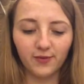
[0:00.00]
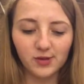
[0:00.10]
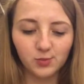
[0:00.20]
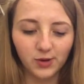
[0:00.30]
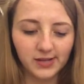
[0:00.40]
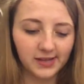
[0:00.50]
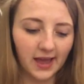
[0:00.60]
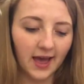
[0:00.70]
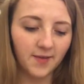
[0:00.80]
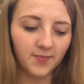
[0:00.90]
you spotted
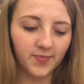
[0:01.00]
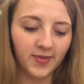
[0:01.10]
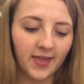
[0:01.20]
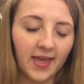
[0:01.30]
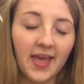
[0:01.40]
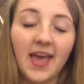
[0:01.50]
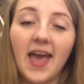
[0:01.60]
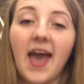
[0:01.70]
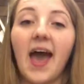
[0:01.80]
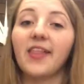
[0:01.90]
that.
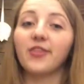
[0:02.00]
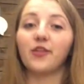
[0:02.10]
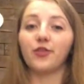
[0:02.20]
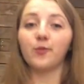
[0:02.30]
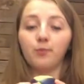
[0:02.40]
And that the